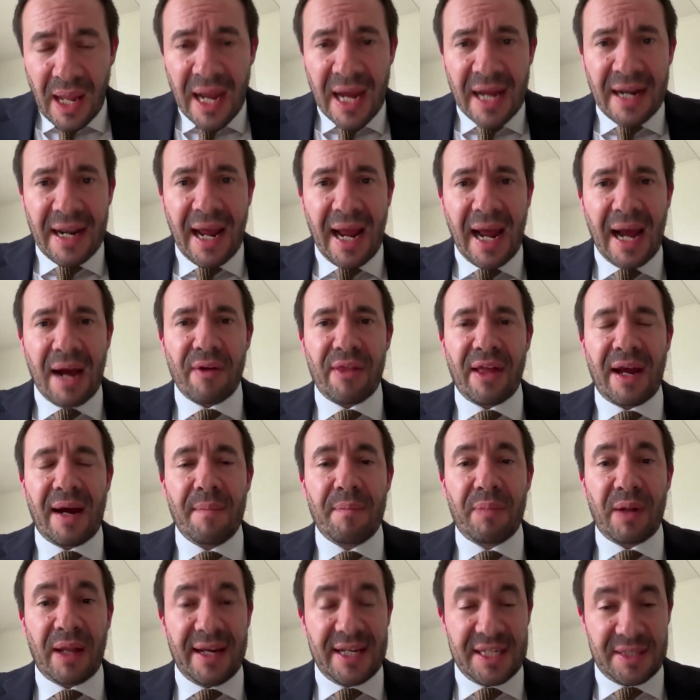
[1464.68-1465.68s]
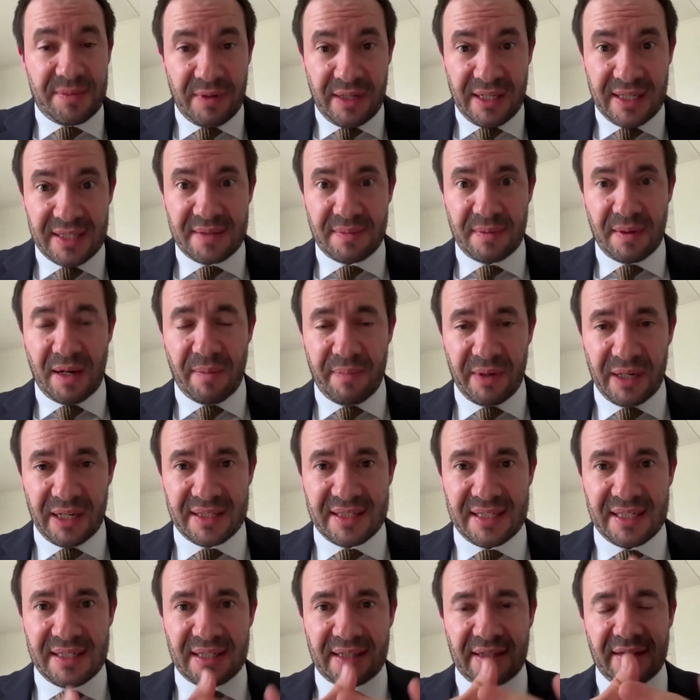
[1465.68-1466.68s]
and how that plays with its
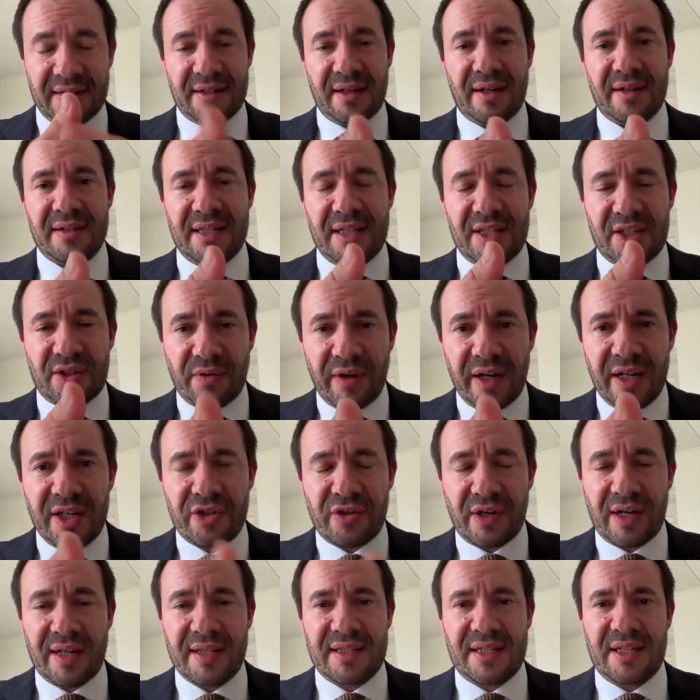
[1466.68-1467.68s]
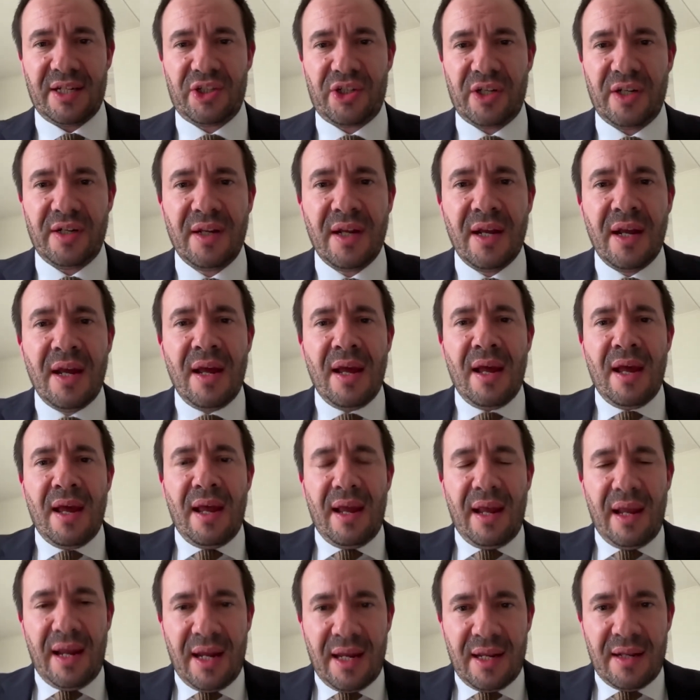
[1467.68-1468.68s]
ability to conduct its green transition
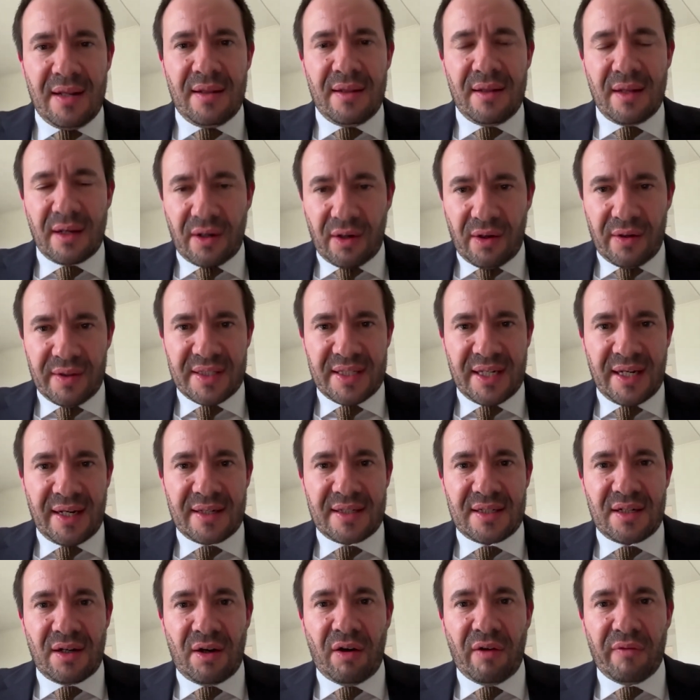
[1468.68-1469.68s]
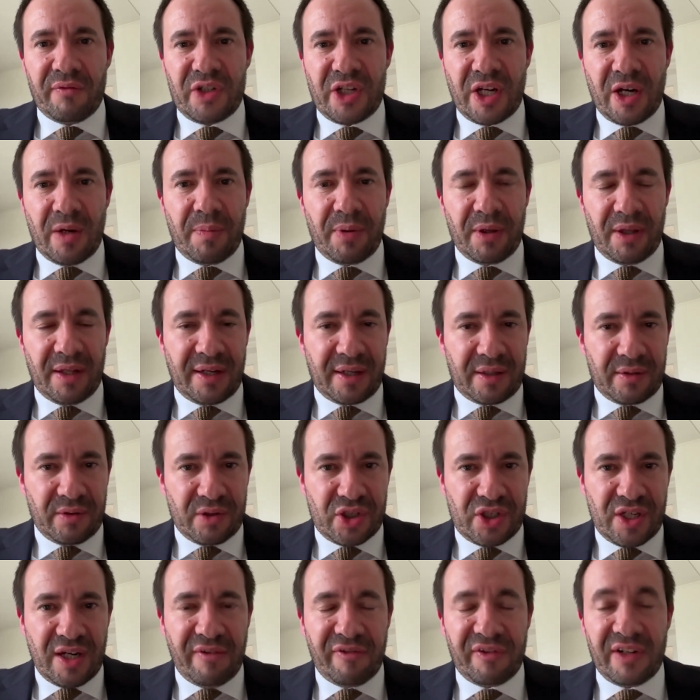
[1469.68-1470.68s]
in the context of geopolitical
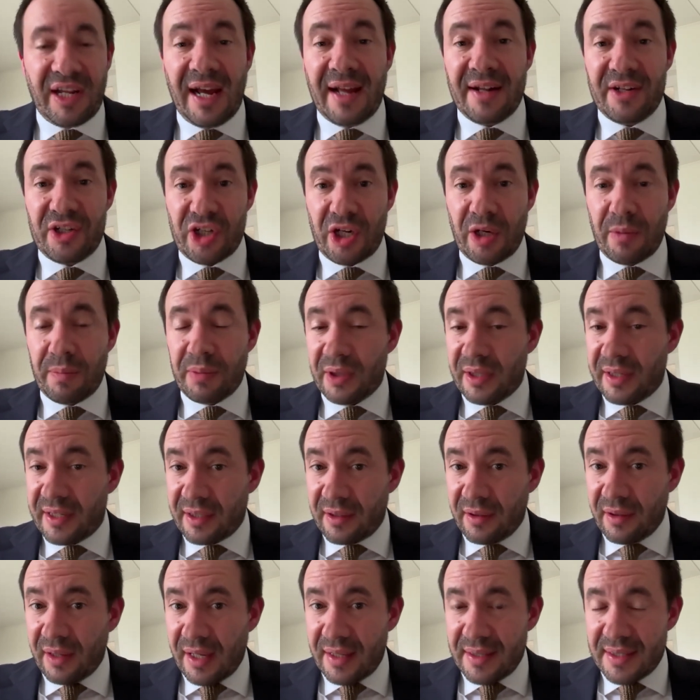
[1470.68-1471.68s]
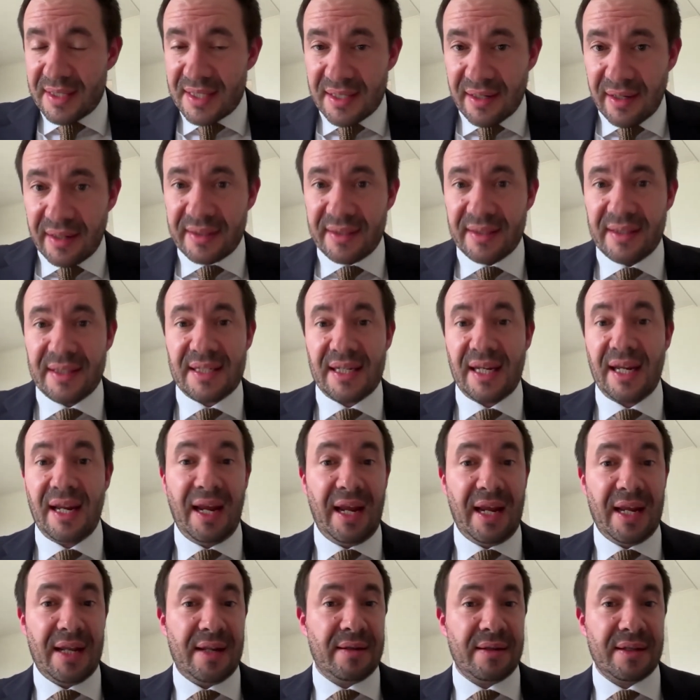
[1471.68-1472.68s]
shift and geopolitical uncertainty
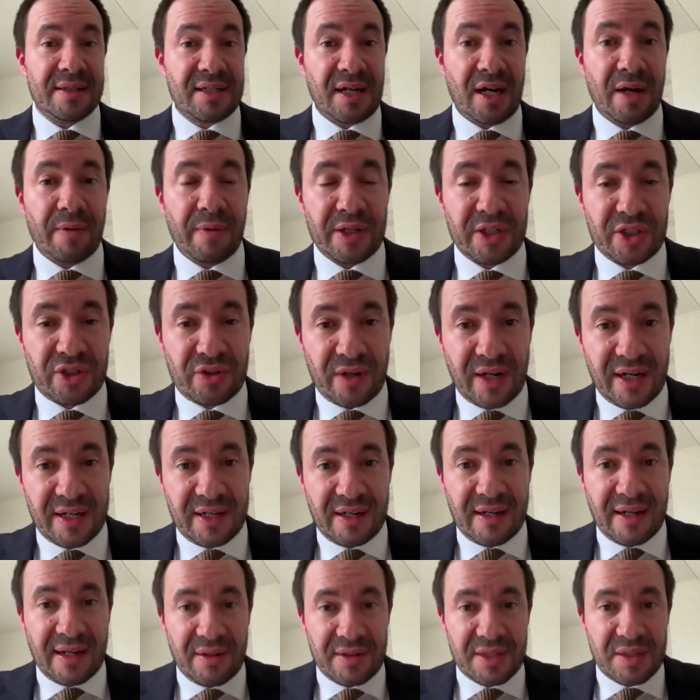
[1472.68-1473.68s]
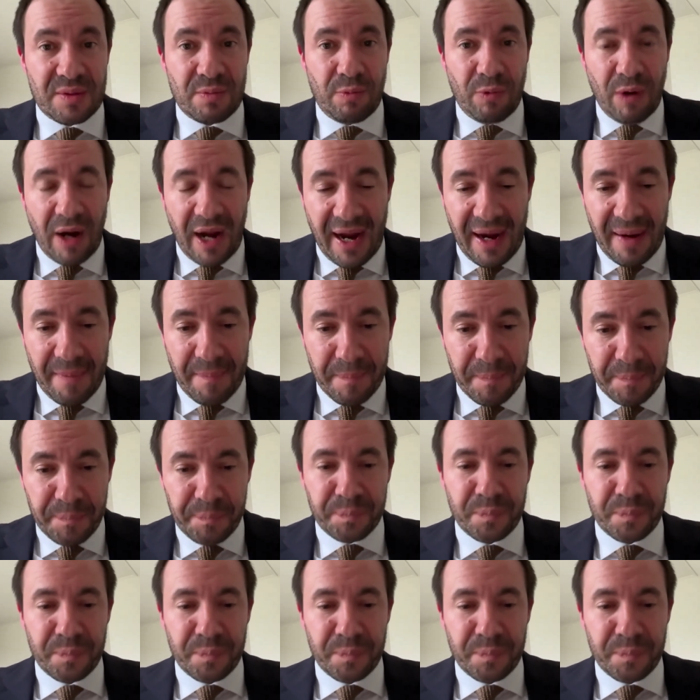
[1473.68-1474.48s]
in the Taiwan Strait and elsewhere.